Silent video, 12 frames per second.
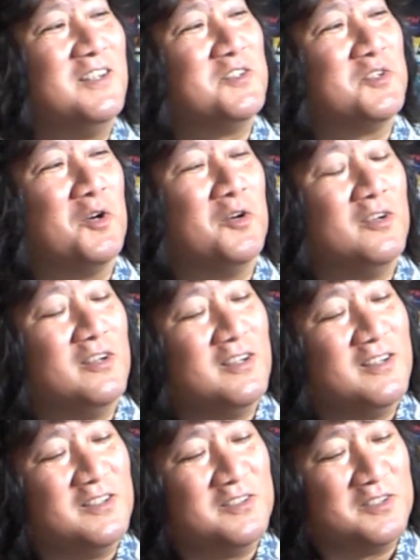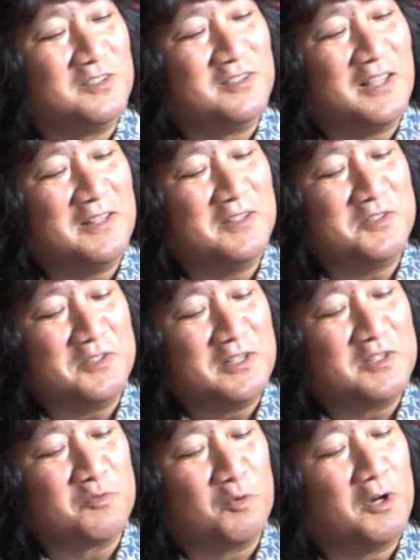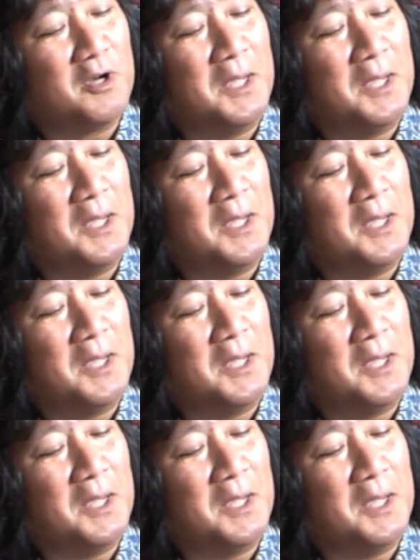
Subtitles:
So the tendency is, well,